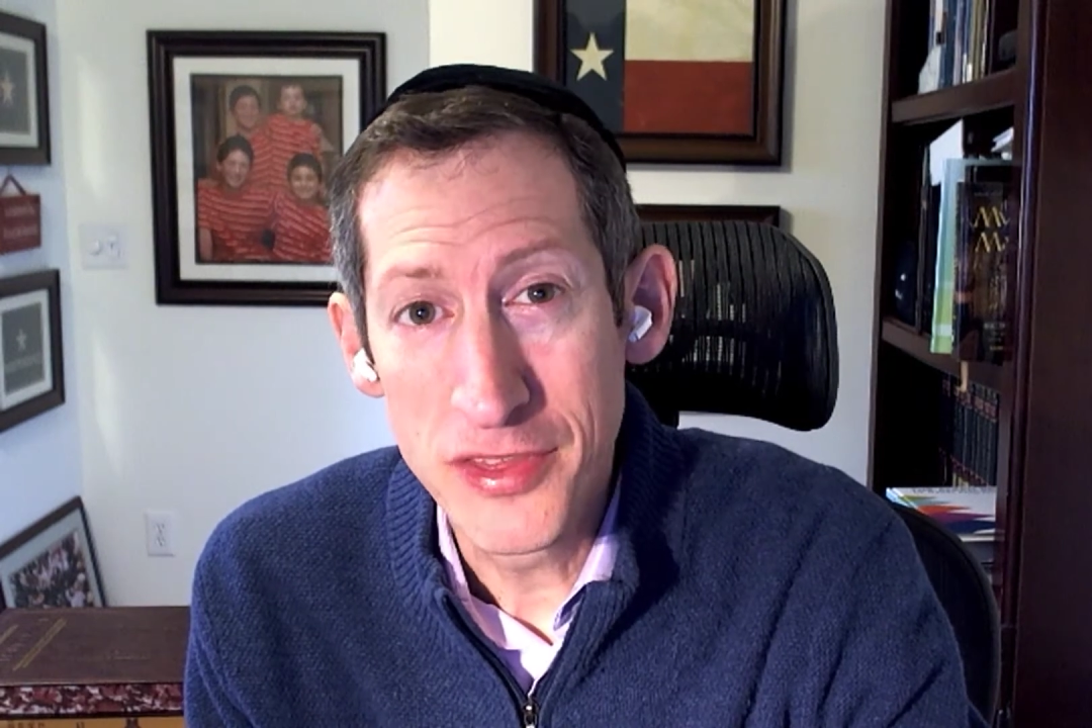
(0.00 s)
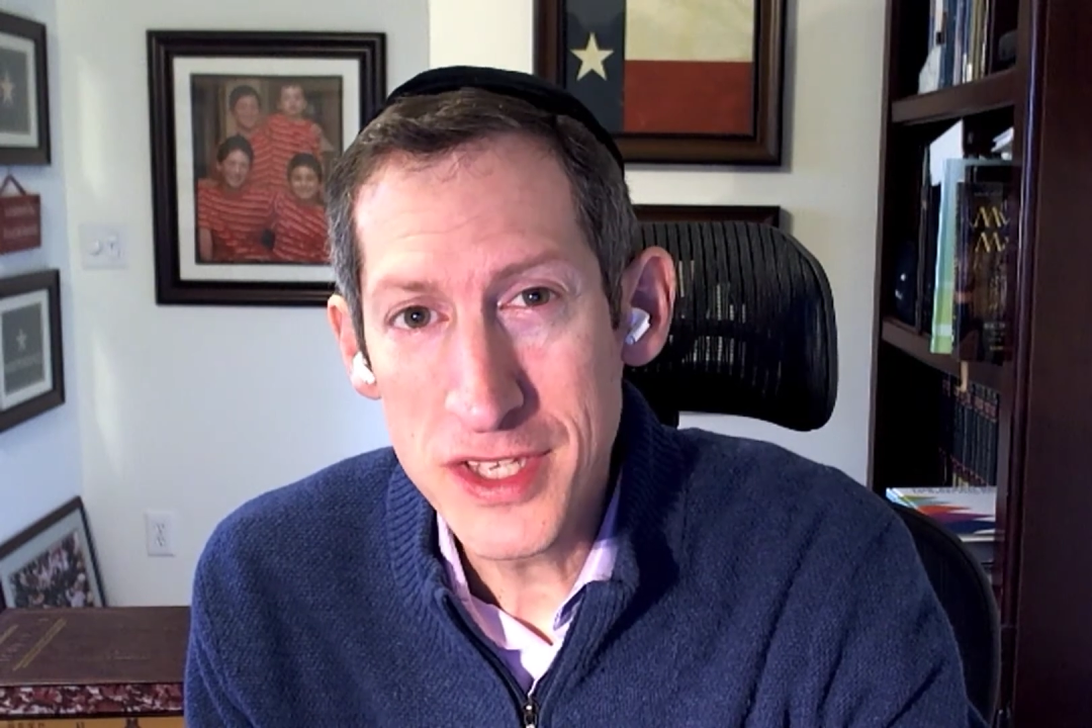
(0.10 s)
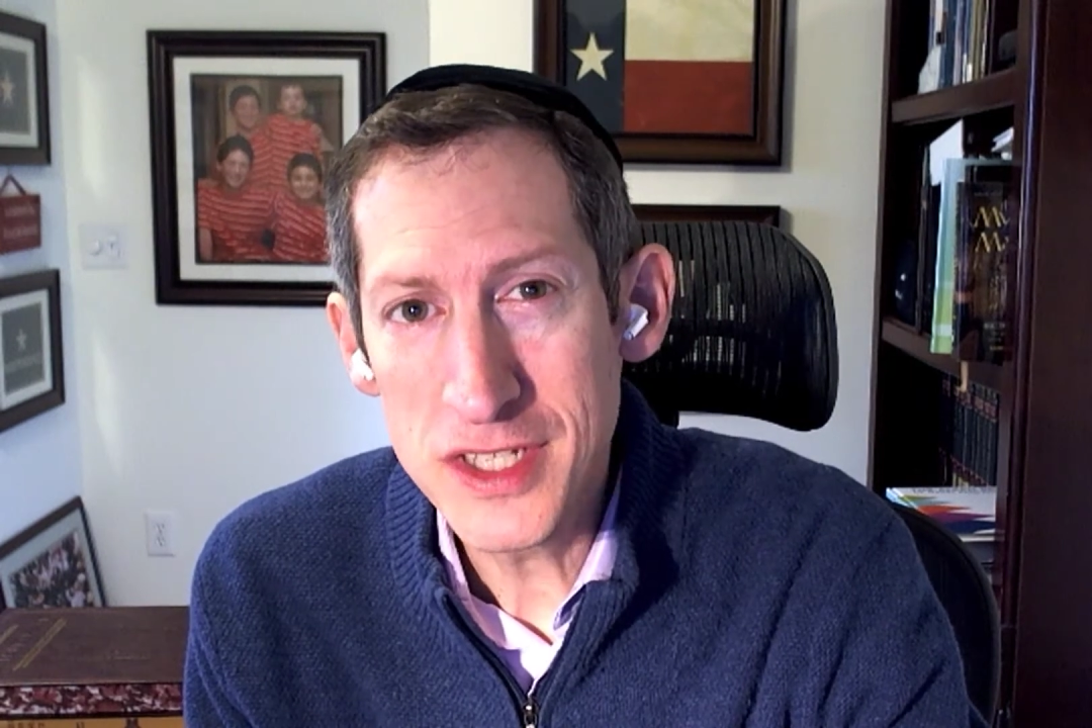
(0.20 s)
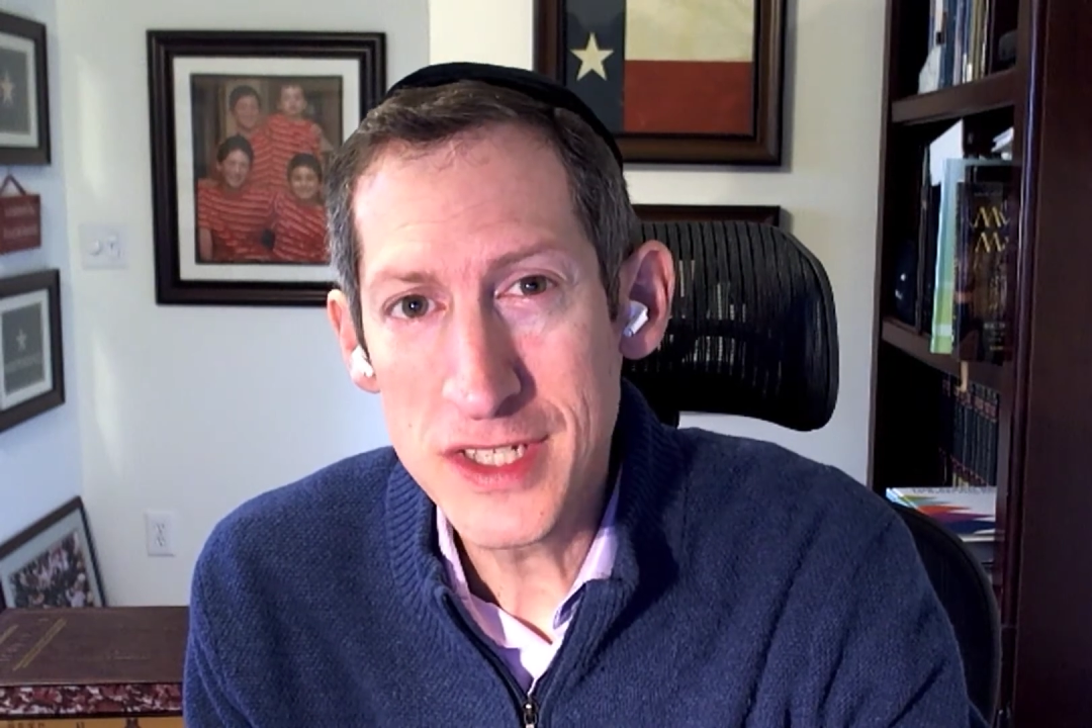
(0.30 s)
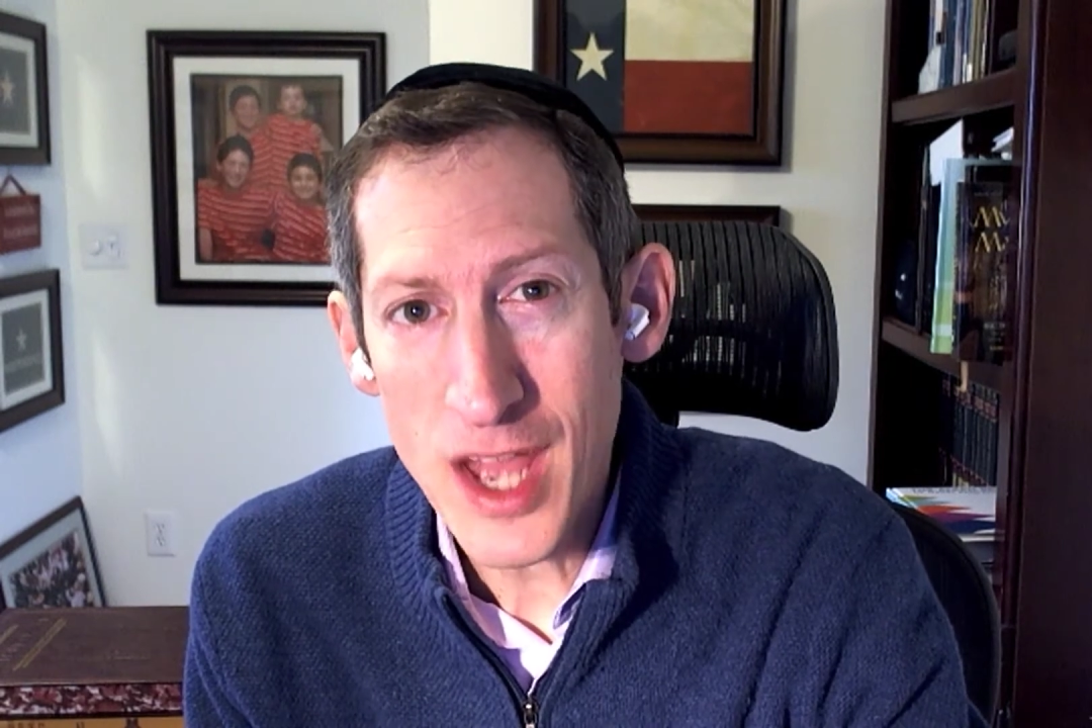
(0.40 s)
this
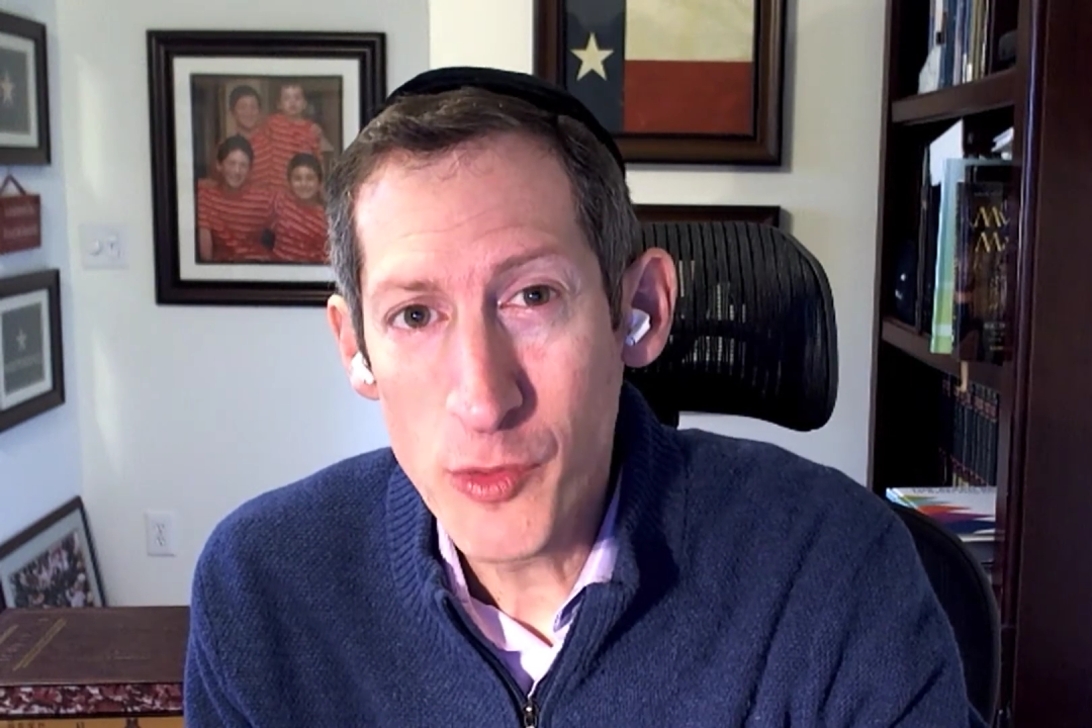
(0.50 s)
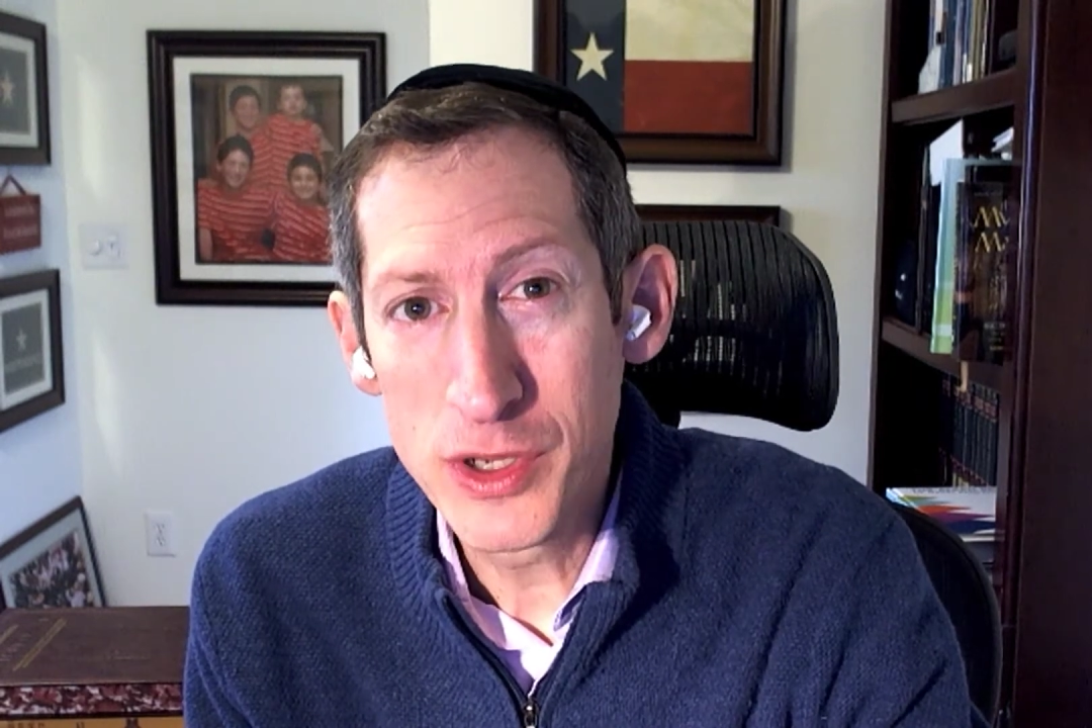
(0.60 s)
is how we